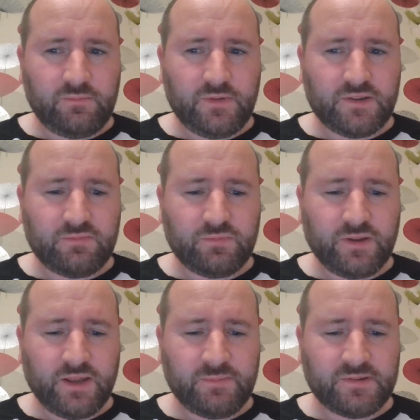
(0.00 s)
This
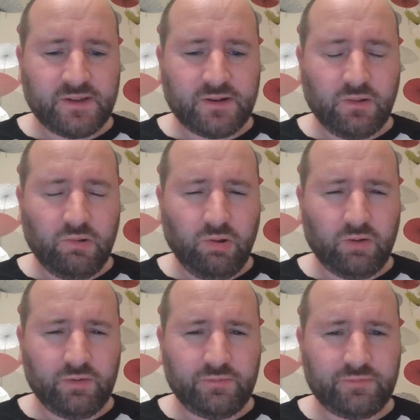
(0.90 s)
game has had a lot
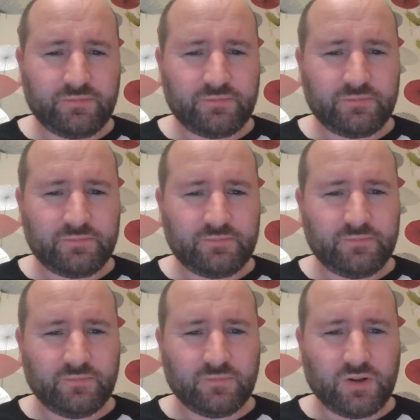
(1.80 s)
of
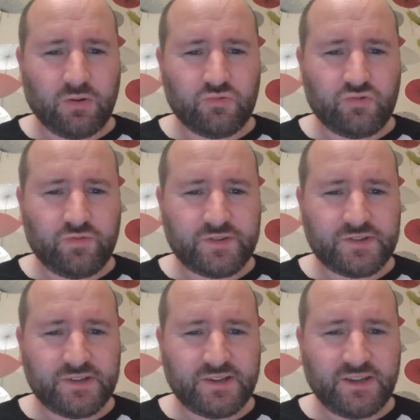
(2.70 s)

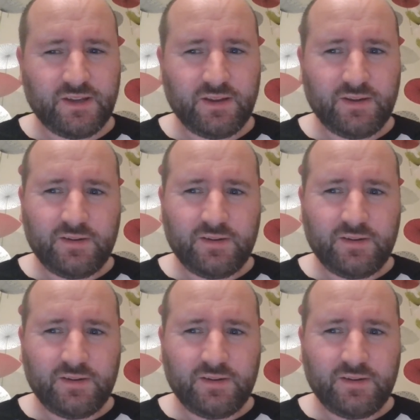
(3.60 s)
controversy